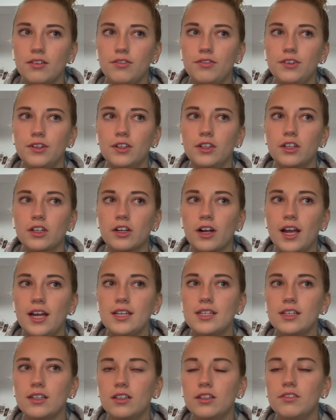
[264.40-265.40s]
feel a great
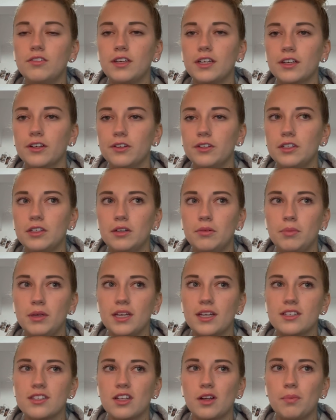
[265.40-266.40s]
deal of guilt
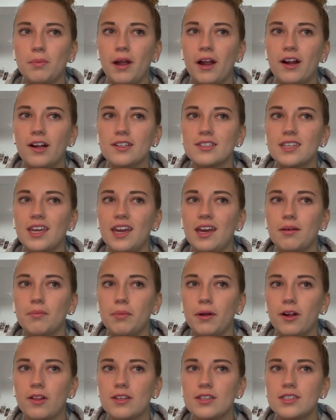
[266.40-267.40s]
because their parents can't
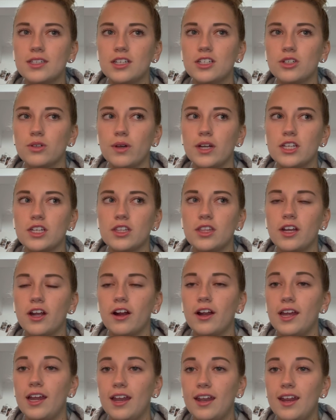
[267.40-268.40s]
bear the situation they are
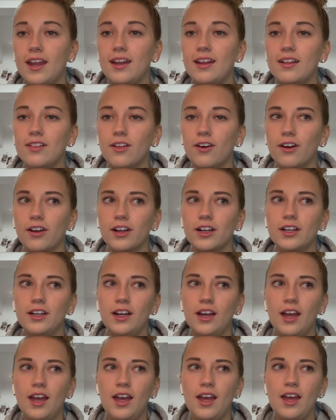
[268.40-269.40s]
in any longer,
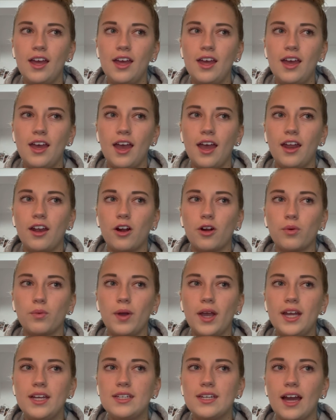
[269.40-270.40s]
and are
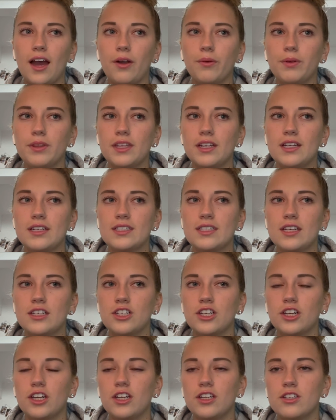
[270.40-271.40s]
weighed down with the
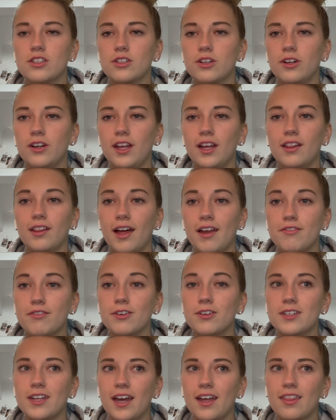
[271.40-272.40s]
decision concerning life or
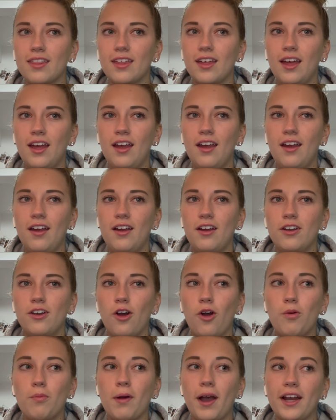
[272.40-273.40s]
death.
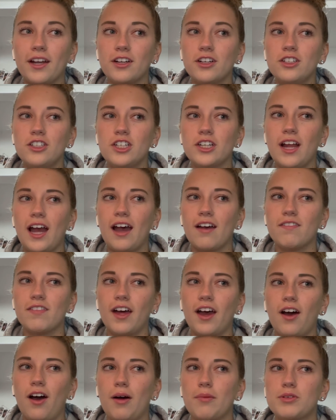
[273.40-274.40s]
No minor should have
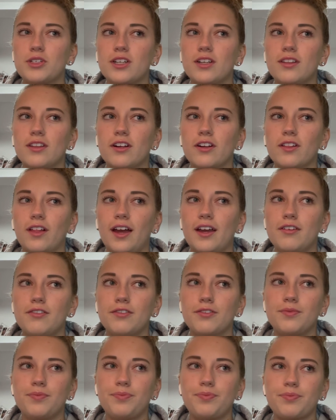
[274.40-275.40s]
that option in their life.
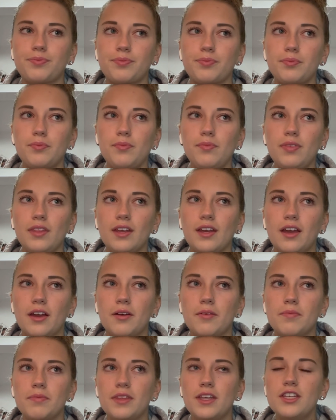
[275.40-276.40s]

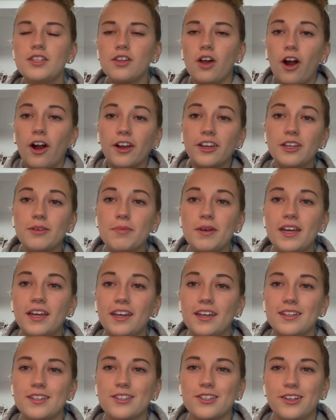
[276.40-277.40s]
This argument
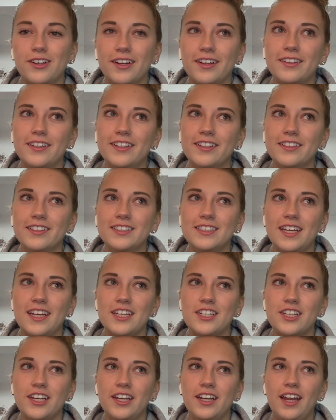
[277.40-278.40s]
concerning
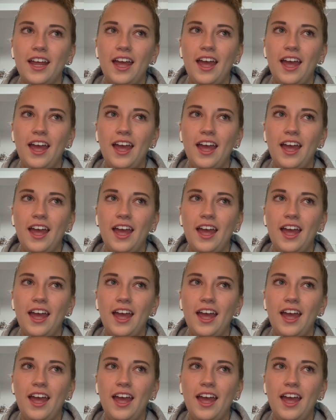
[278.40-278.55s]
legalization